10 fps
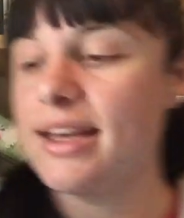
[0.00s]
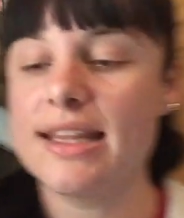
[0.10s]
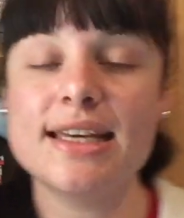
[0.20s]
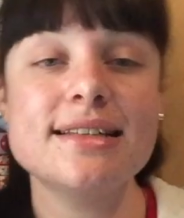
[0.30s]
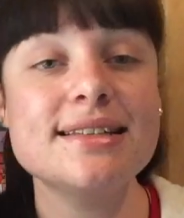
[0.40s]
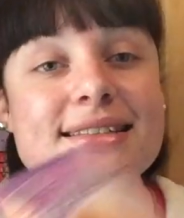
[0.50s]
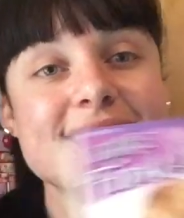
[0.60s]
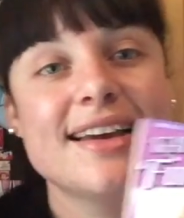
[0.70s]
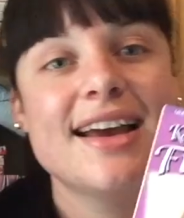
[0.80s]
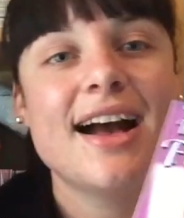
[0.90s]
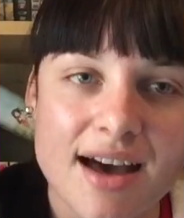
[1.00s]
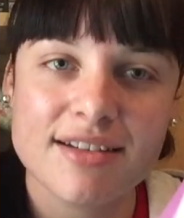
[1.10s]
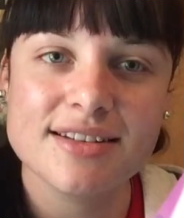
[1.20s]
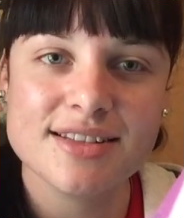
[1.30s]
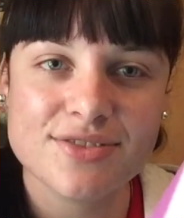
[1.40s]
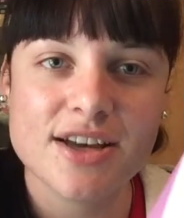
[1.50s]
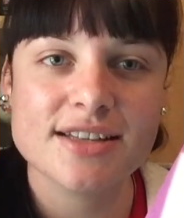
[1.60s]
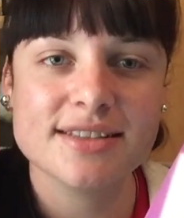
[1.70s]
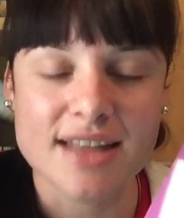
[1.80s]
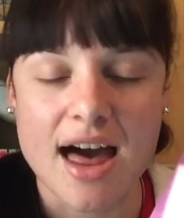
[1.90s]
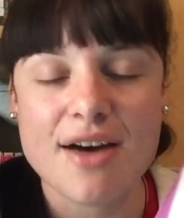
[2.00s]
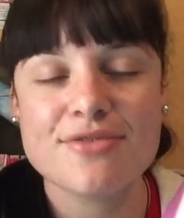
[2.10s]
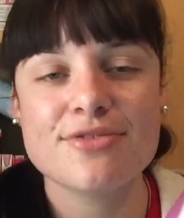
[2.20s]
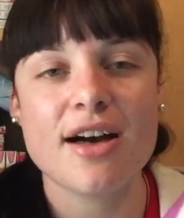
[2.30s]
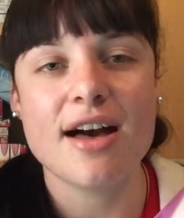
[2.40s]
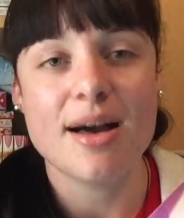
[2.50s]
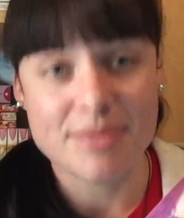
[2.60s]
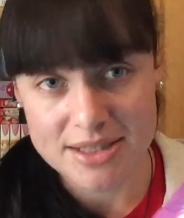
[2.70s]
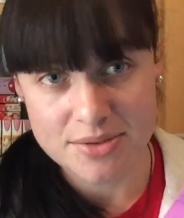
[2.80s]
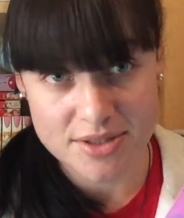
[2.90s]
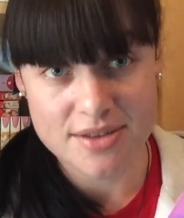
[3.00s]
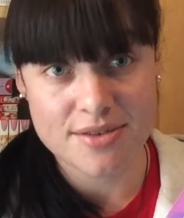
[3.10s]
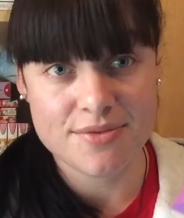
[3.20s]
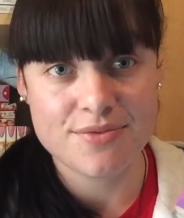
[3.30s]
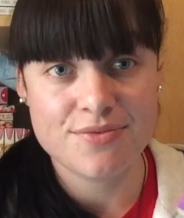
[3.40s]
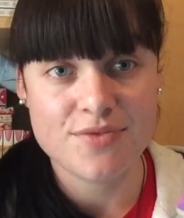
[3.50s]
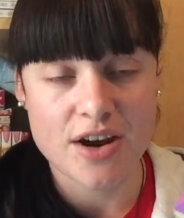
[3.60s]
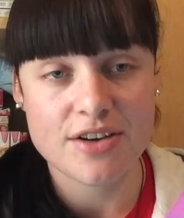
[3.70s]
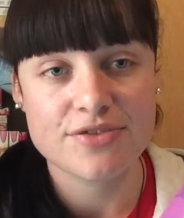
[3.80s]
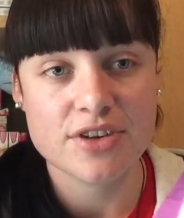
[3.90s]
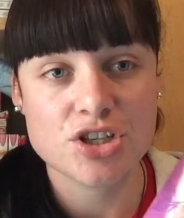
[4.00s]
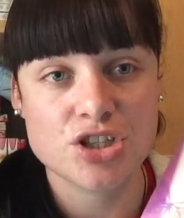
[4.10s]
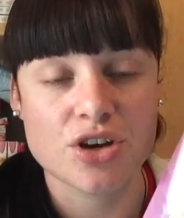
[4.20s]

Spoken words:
this, Karen's First Love, this was the very first